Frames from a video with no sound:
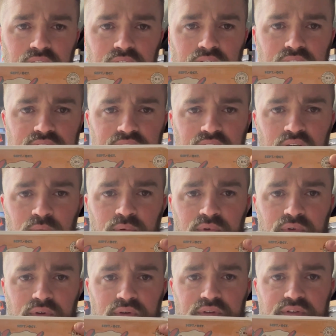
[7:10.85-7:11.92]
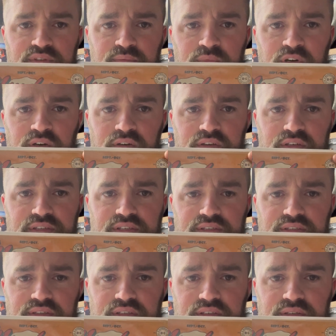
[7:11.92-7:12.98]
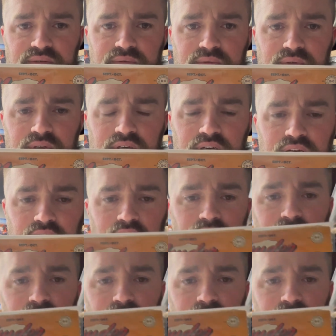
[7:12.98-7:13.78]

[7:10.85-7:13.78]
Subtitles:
There's a couple small creases in this corner, and